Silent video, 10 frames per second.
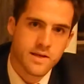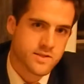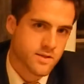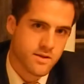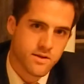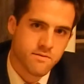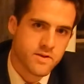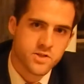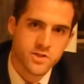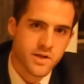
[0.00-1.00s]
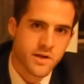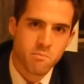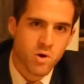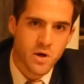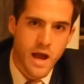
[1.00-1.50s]
that's eventually going to
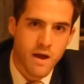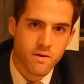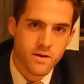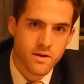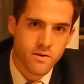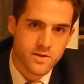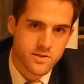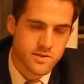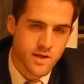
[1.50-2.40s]
burn out. He's